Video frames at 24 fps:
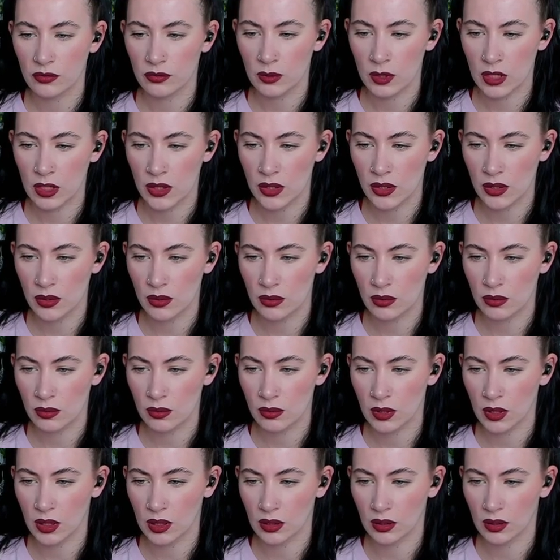if we
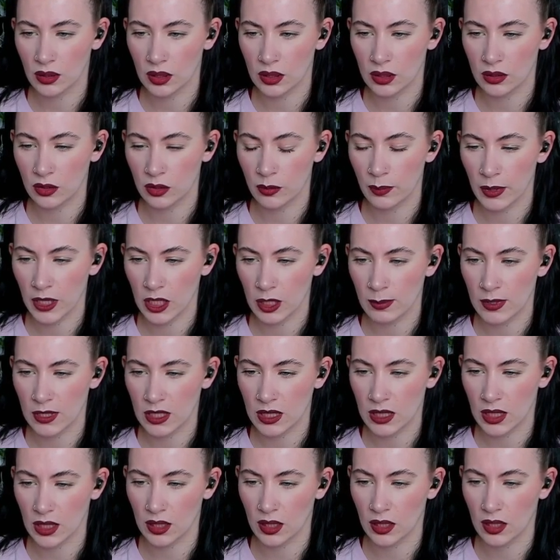do a little baby
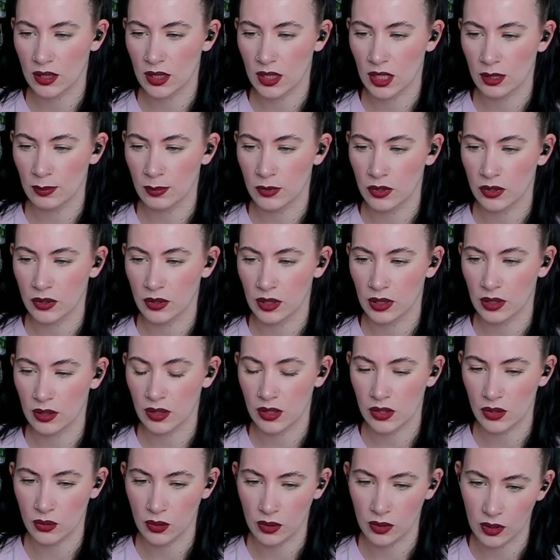dining table in
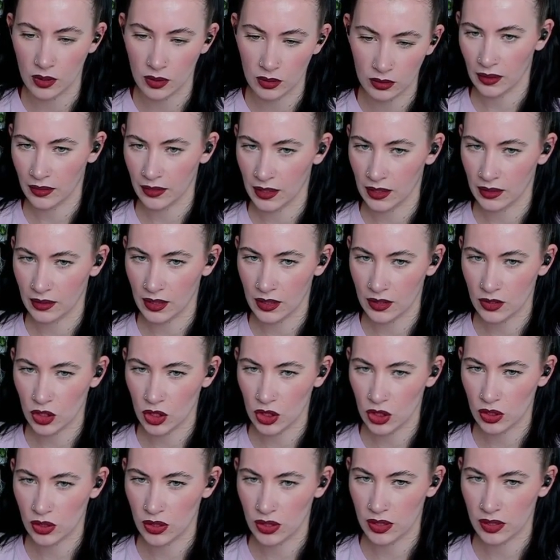this corner? I think that
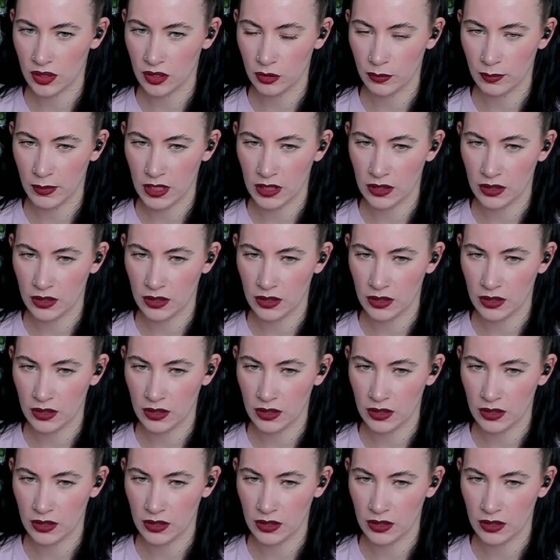should still be